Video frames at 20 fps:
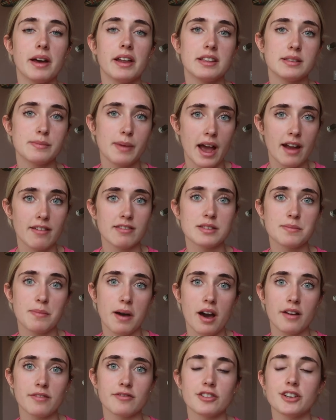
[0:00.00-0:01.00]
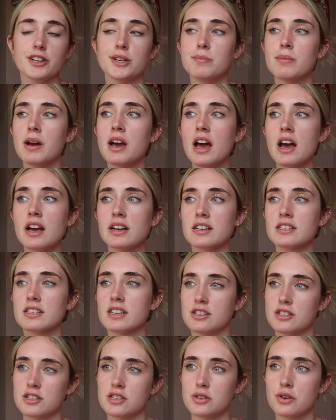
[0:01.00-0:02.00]
and his parents' bathroom because I
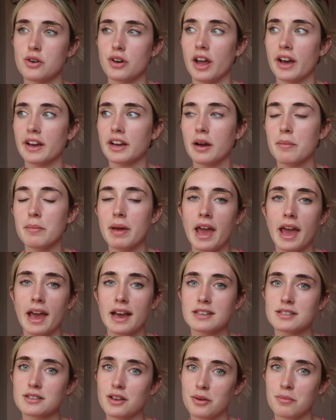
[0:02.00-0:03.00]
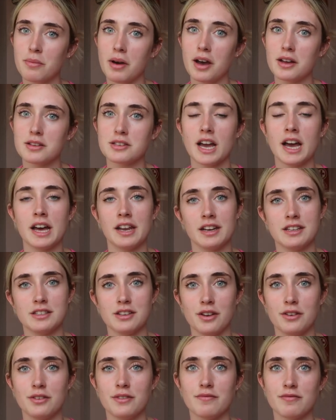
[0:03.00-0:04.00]
just thought like I'm here so much and I
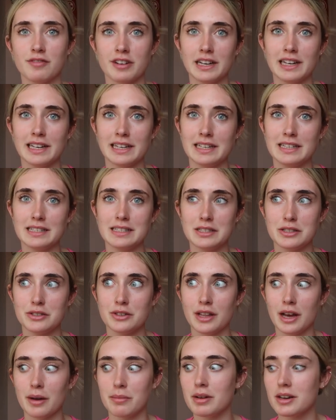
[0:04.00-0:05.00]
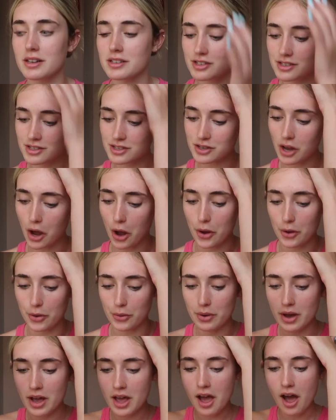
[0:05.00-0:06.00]
don't really do that much.
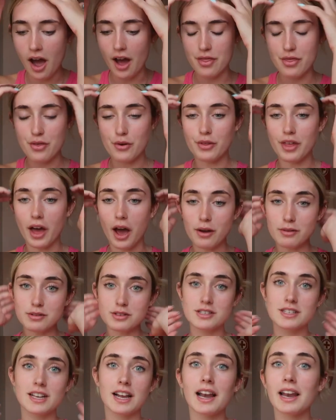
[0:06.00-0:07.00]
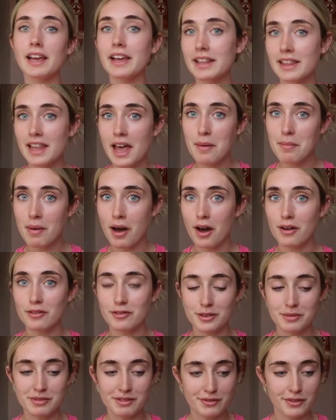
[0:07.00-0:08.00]
So I thought that I would just clean their
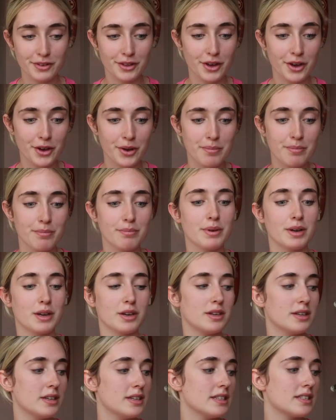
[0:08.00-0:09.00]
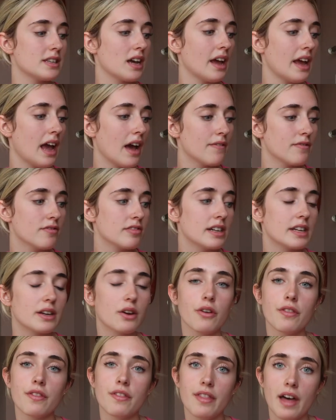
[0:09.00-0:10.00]
bathrooms for them because I haven't really
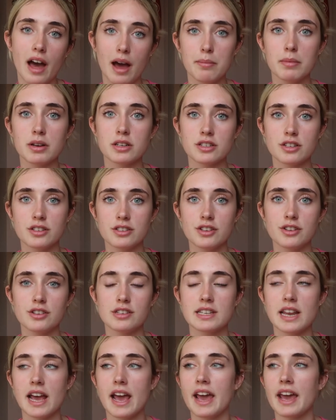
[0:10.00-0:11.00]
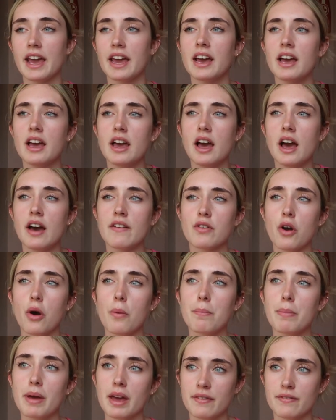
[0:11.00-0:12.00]
got that much to do today. I've got
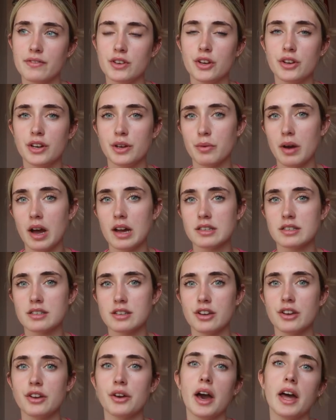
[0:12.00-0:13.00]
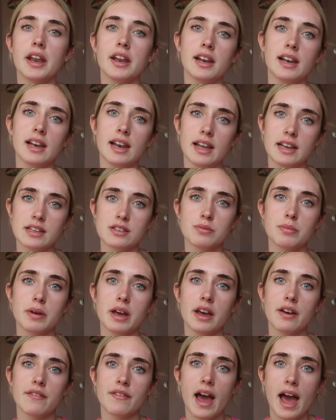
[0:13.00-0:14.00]
a bit of uni work to do and a little
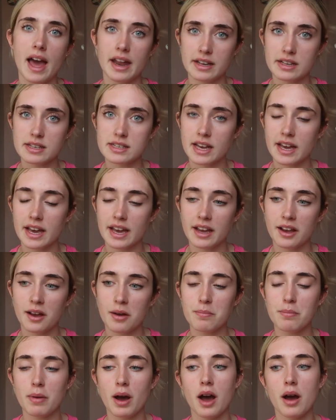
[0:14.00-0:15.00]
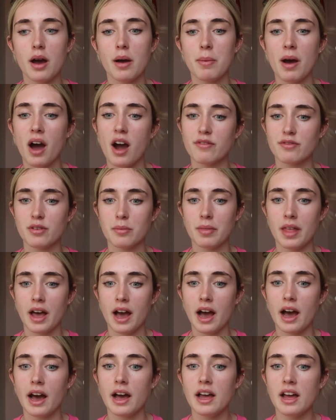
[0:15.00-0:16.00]
bit of editing, but apart from
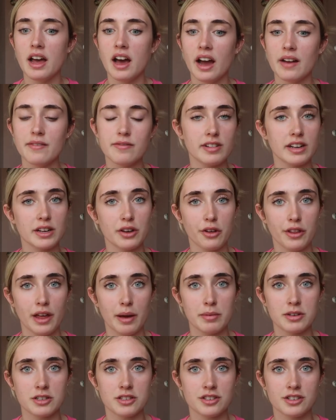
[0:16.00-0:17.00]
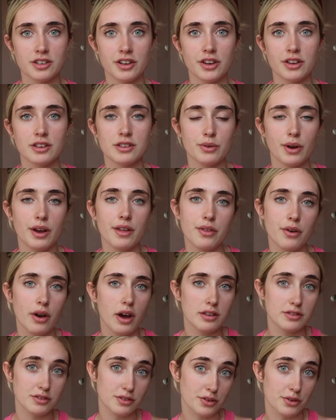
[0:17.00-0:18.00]
that, I haven't really got that much to do. So I thought
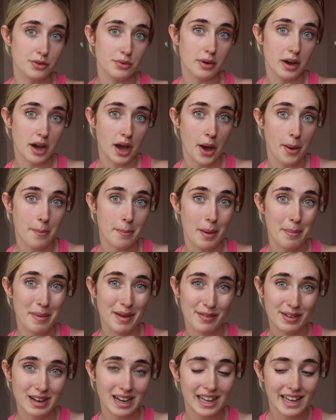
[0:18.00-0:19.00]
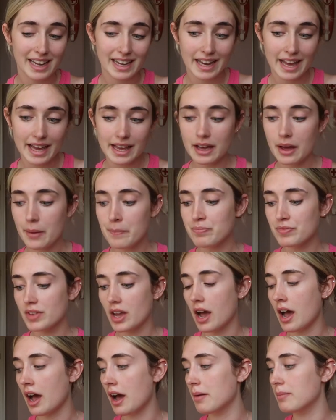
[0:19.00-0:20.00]
I'd do um, a bit of cleaning
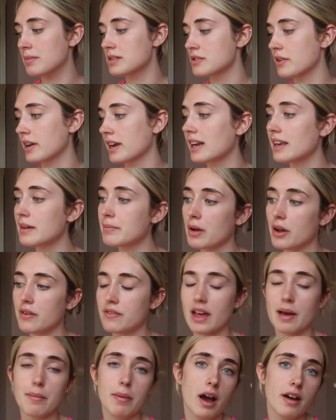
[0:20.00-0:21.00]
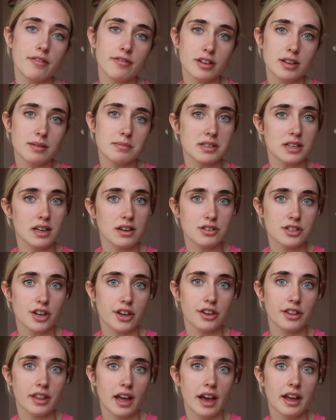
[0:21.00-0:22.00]
um, so I cleaned both their bathrooms and I'll show
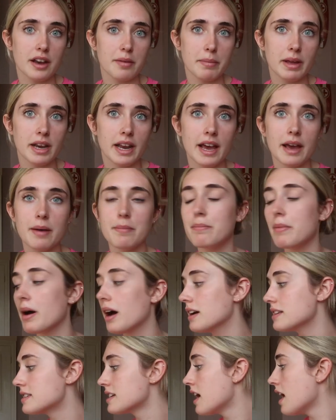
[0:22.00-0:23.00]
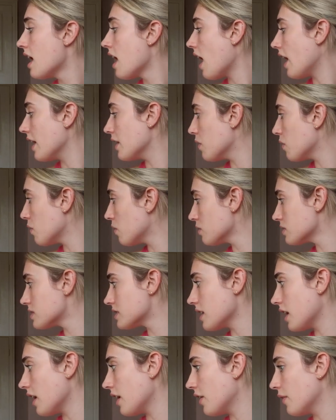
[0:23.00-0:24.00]
you that in a minute but I
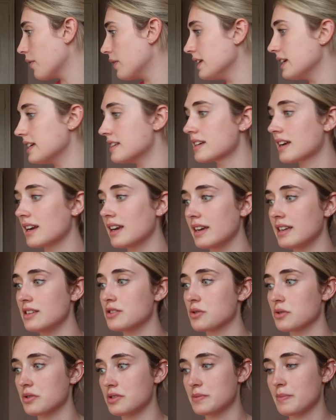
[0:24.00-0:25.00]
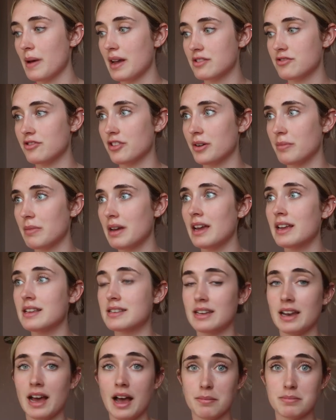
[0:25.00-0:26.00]
also need to clean Jordan's bedroom bedroom. It
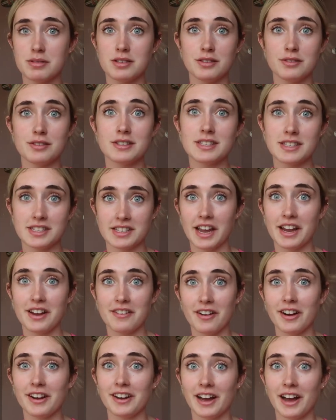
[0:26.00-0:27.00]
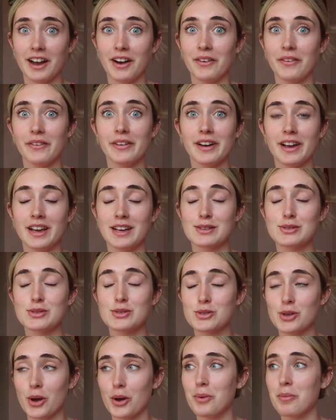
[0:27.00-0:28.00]
is an absolute state right now. It's
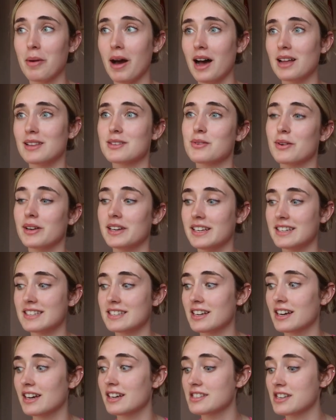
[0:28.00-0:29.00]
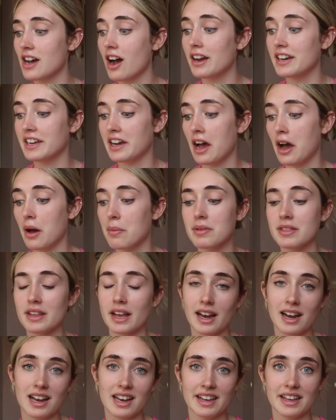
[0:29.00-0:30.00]
so bad, so I need to tidy it up and
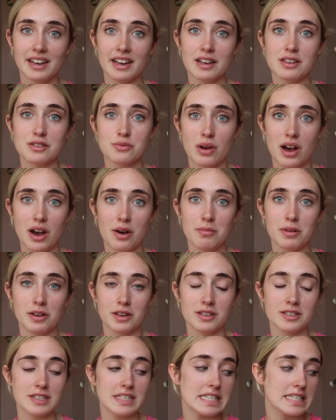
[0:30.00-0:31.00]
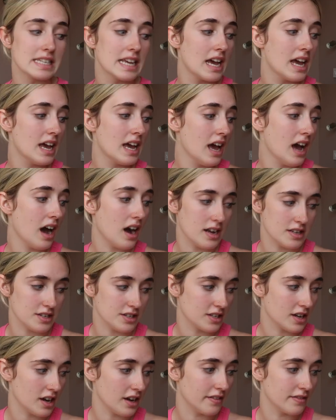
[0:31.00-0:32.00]
then clean it as well because I
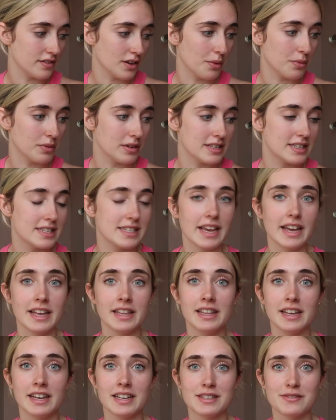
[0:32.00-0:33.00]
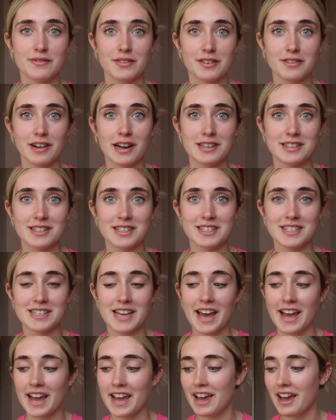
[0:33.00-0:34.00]
just kind of don't want to sit in this for the rest of the
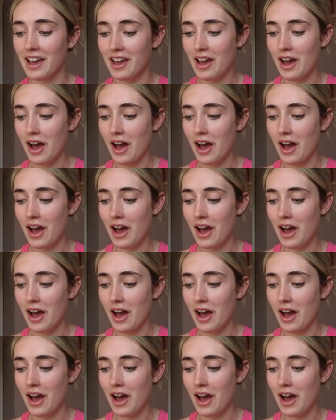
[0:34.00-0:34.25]
day.